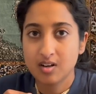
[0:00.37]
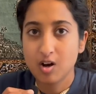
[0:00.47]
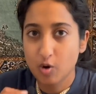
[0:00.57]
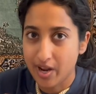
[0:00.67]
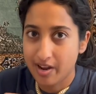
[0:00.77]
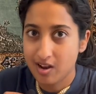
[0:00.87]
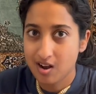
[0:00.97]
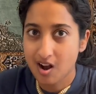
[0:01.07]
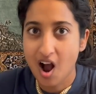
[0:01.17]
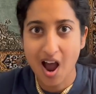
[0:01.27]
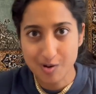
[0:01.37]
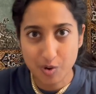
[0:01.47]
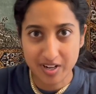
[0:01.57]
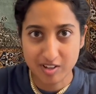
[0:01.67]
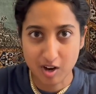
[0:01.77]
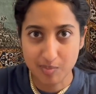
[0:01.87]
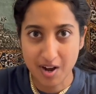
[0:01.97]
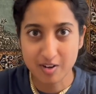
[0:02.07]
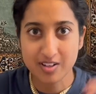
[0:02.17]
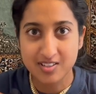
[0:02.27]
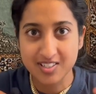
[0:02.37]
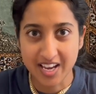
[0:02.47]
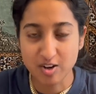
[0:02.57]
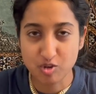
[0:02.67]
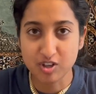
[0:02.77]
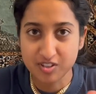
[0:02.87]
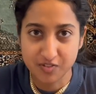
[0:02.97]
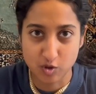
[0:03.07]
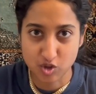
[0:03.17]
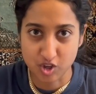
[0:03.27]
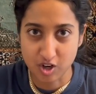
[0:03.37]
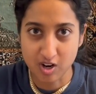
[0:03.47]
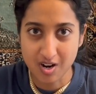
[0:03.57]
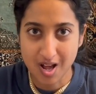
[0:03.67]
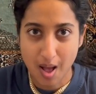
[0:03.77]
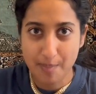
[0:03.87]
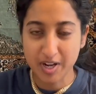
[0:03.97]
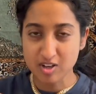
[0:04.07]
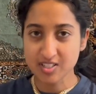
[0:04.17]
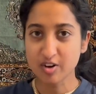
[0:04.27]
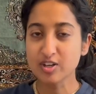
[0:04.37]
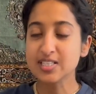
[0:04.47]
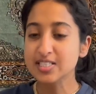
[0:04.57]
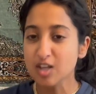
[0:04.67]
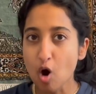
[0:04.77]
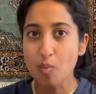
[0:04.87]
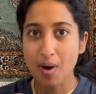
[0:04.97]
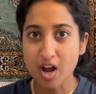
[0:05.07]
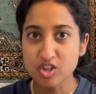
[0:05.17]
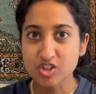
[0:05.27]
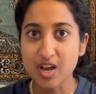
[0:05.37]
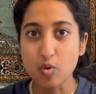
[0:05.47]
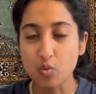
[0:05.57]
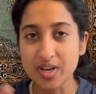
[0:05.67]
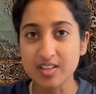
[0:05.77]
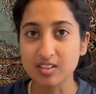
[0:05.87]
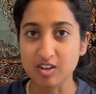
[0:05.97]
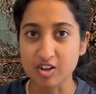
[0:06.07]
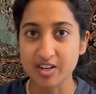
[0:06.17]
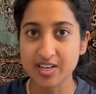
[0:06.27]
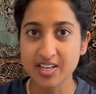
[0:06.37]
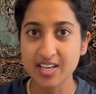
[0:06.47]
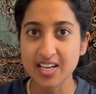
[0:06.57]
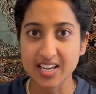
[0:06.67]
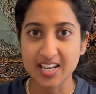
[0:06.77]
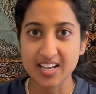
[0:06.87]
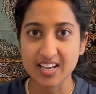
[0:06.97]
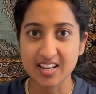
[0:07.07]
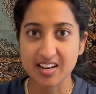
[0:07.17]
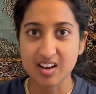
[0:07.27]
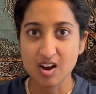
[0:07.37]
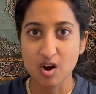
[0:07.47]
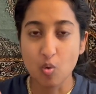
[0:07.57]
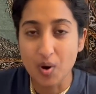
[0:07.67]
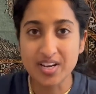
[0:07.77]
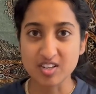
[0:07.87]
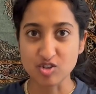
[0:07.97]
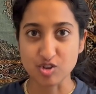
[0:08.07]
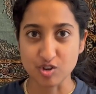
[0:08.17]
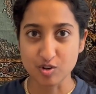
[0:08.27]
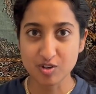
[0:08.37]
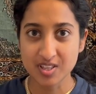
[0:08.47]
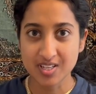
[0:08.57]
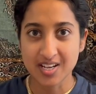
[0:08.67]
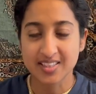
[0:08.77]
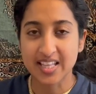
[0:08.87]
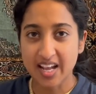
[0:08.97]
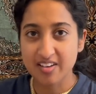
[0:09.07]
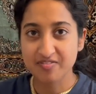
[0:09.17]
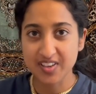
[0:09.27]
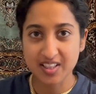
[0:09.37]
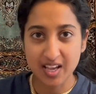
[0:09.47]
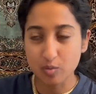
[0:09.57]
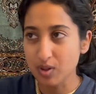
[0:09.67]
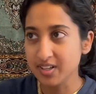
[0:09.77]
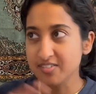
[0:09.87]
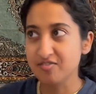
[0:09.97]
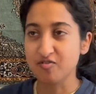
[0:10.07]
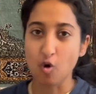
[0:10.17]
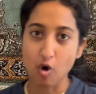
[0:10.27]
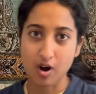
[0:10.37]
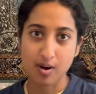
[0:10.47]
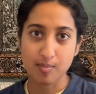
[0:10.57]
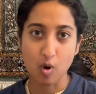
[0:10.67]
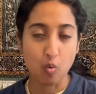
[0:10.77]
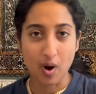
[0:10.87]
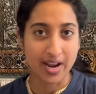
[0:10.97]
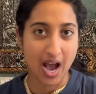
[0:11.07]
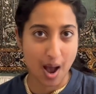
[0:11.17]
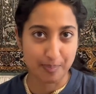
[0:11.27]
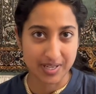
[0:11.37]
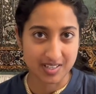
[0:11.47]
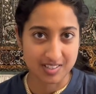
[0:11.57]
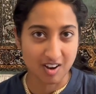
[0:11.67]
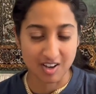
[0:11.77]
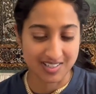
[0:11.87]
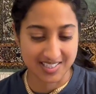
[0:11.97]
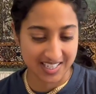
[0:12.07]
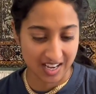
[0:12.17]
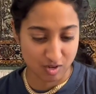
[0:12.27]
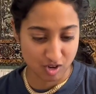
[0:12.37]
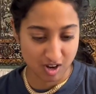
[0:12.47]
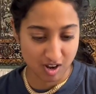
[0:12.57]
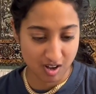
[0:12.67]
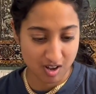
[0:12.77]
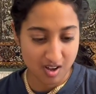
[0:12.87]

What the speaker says: Okay, I want to talk about Scadrial's future because there is so much that we learn in Wind and Truth that I feel like will inform what happens on Scadrial.